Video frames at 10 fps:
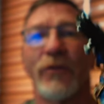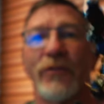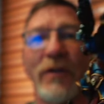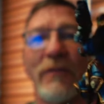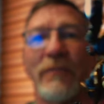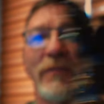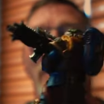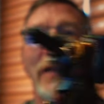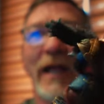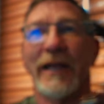course, the,
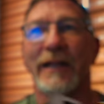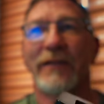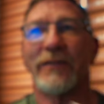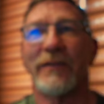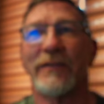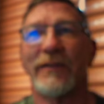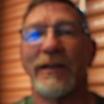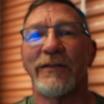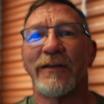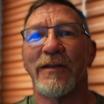the lighting isn't
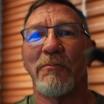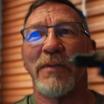isn't the